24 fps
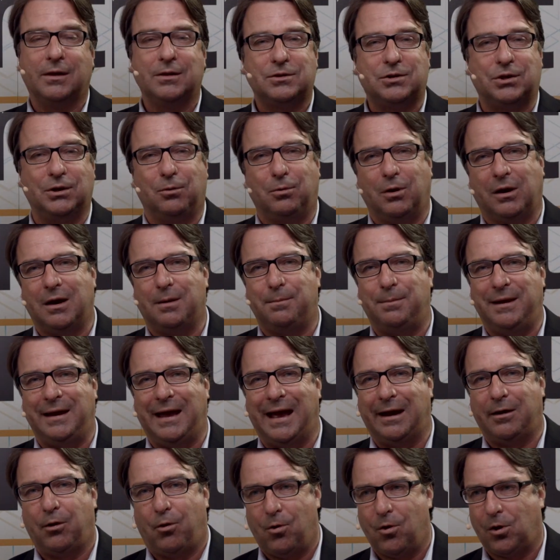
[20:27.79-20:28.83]
Two, we're going to be
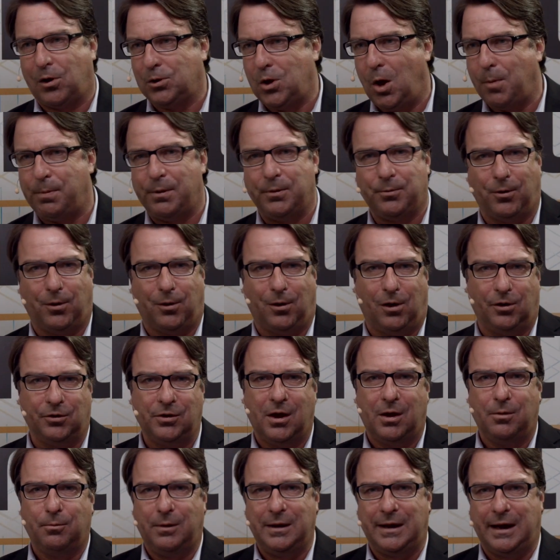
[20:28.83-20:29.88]
at Oracle Open World,
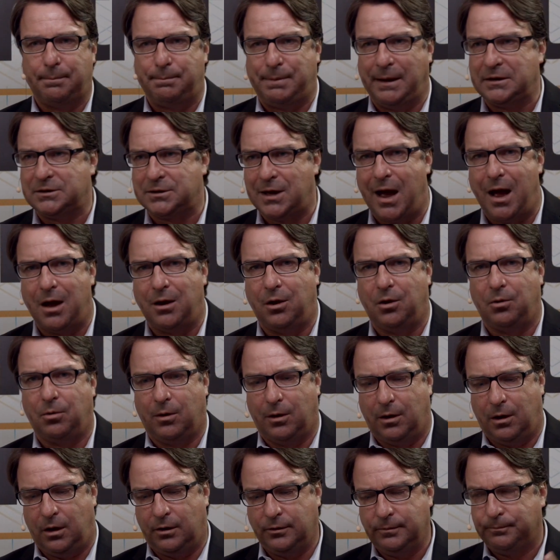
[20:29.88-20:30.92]
we got Pentaho
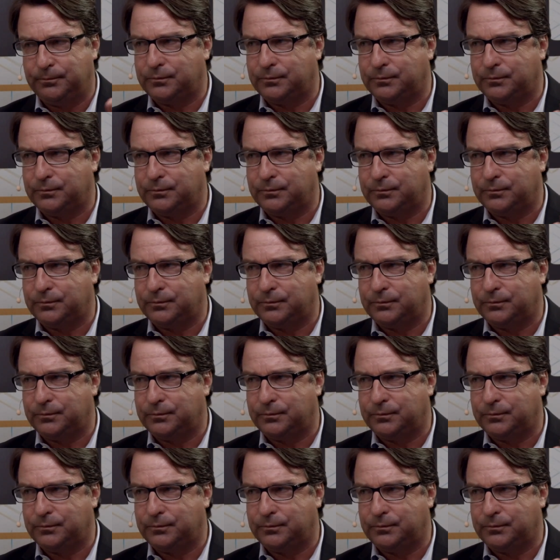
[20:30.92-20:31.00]
World.